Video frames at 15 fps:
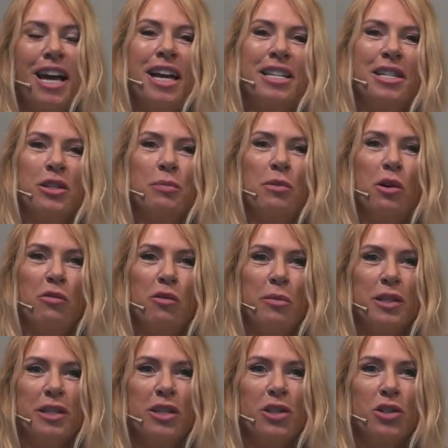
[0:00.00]
Ideas Powered for
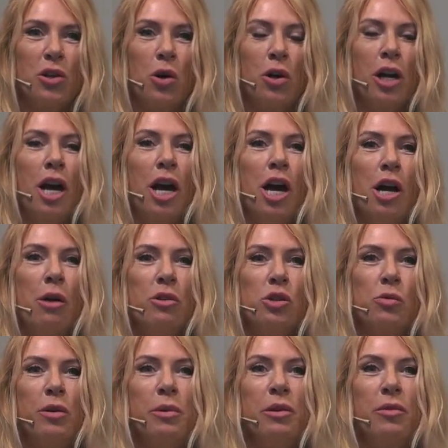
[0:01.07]
Business talk, which
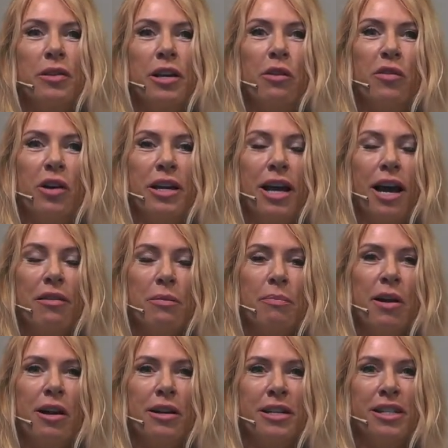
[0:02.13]
will be with our other
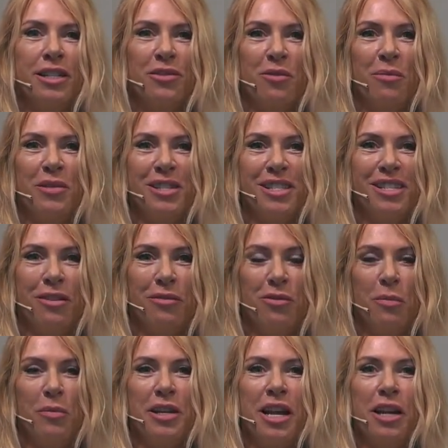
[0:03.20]
partners from
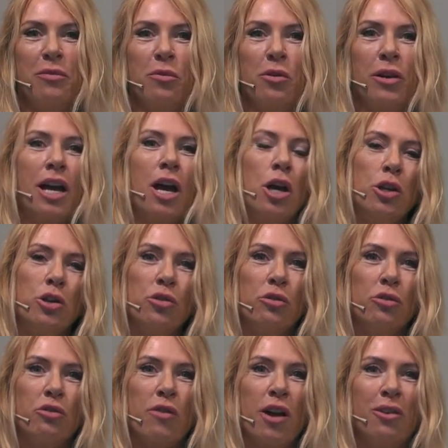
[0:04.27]
the network
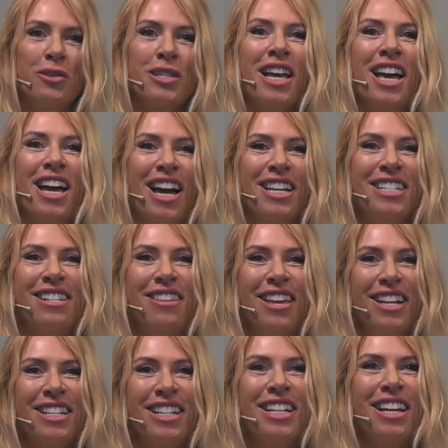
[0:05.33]
Eurocrowd. Until
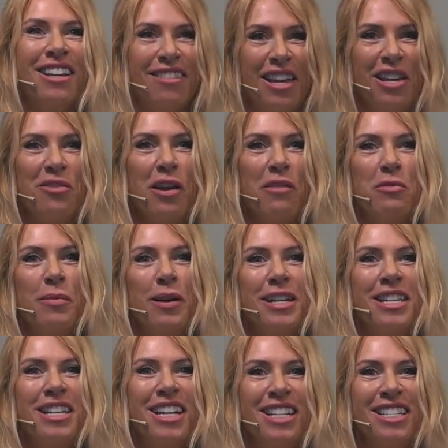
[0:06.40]
then, thank you,
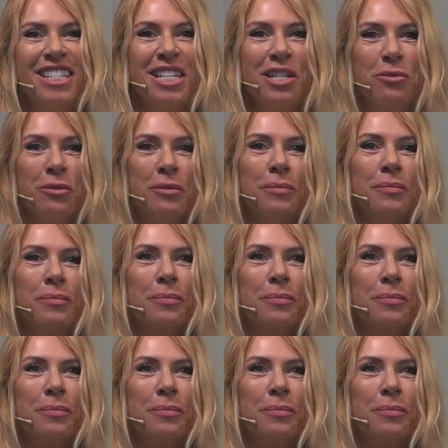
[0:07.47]
everybody, and see you.